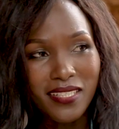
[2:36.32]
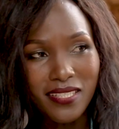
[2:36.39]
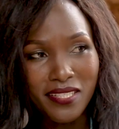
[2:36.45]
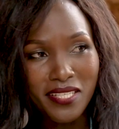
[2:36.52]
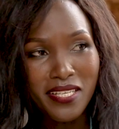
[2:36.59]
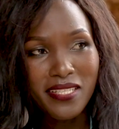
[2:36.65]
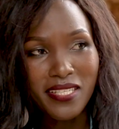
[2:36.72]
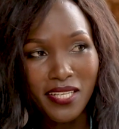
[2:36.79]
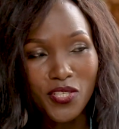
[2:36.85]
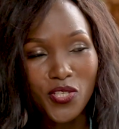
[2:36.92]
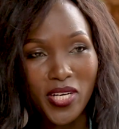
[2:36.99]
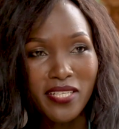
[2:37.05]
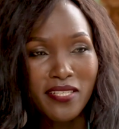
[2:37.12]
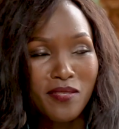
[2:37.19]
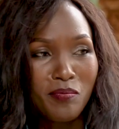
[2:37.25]
just
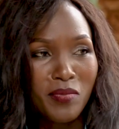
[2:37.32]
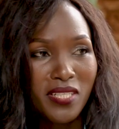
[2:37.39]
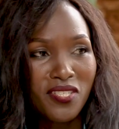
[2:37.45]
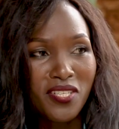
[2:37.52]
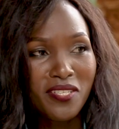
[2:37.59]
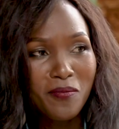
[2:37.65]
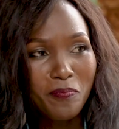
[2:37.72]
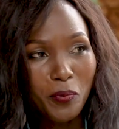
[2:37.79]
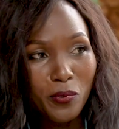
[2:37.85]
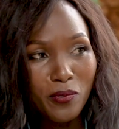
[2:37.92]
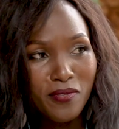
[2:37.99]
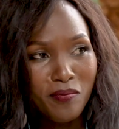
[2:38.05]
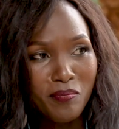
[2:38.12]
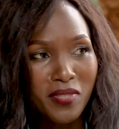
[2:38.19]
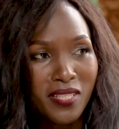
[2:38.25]
attracts me, just
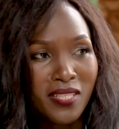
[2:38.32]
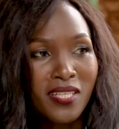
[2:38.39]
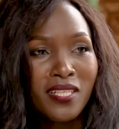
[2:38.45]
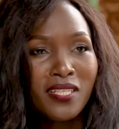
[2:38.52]
pulls me.